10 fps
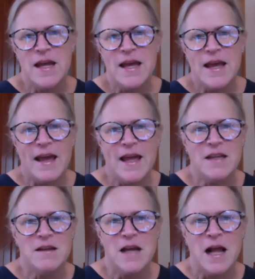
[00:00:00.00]

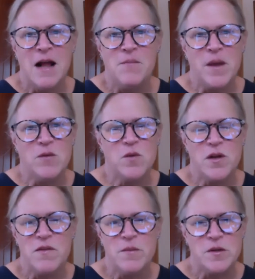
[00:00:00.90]
and, um, and one
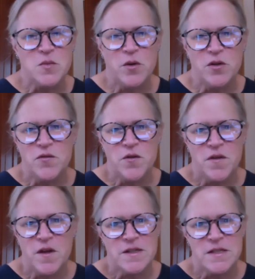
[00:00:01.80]
of the most wonderful
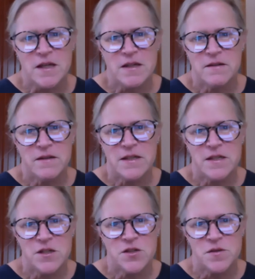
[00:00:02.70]
things that, that
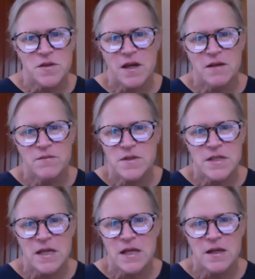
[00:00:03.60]
teachers can
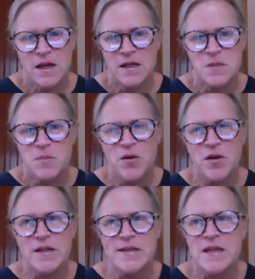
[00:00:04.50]
see and
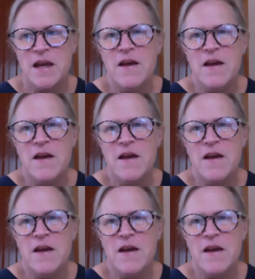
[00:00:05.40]
experience.